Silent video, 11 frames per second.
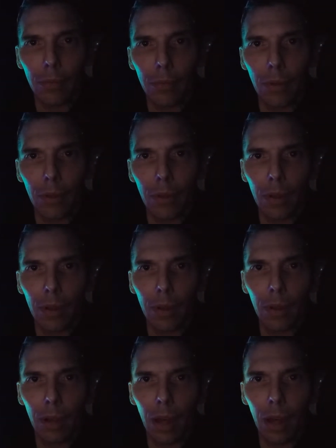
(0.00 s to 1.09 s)
Uh,
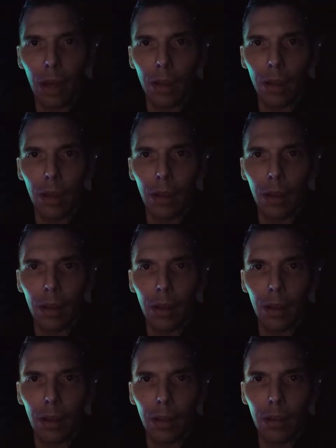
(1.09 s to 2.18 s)
and
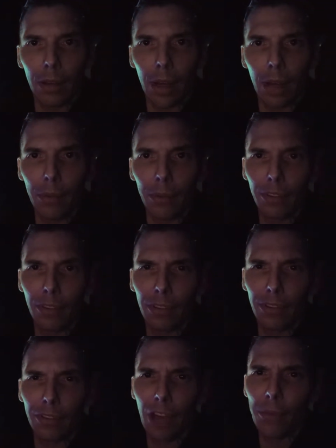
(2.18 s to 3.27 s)
other guy was nearly
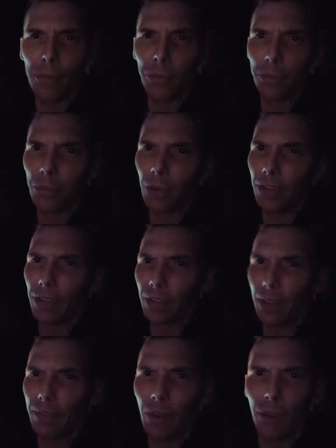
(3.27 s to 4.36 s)
scalped when brakes
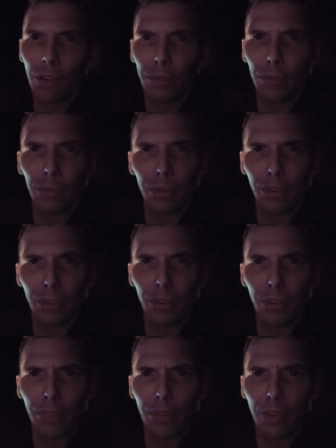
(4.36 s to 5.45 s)
gave out on his bus. What the fuck
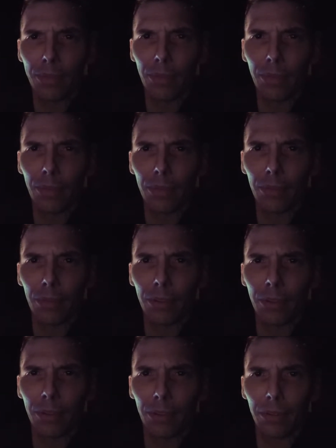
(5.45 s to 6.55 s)
are you talking about, Luna?
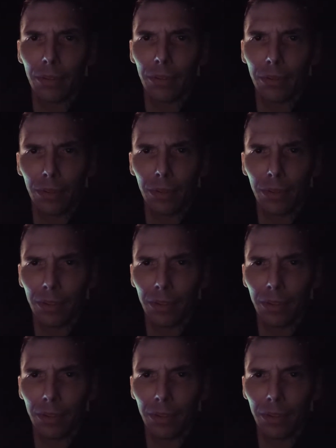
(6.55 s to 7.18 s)
What?